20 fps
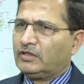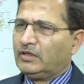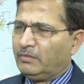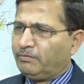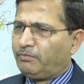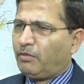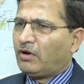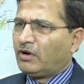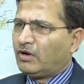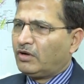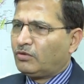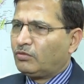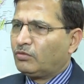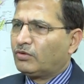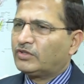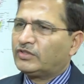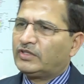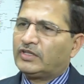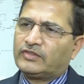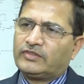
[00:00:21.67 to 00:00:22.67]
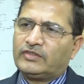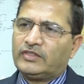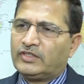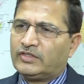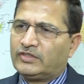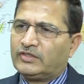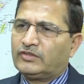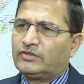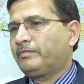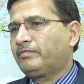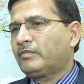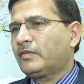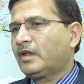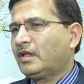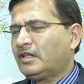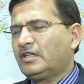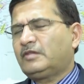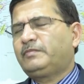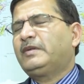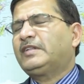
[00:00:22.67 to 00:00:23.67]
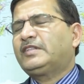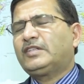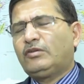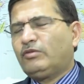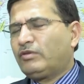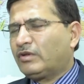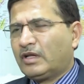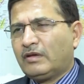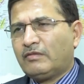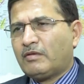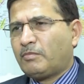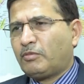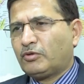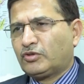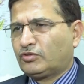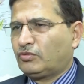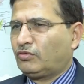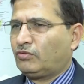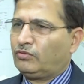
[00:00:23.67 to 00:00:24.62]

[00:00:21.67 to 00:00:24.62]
important tourist destinations is basically to give a push to